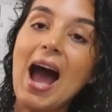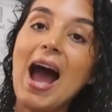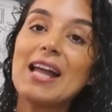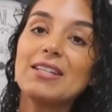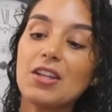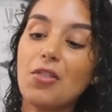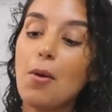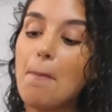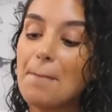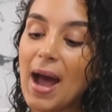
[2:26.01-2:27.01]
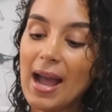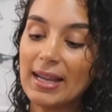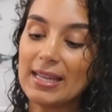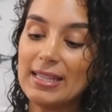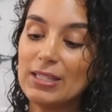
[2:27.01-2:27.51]
and the
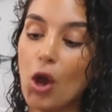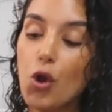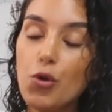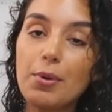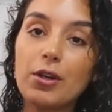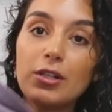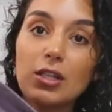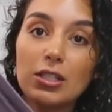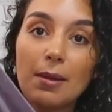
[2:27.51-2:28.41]
back is open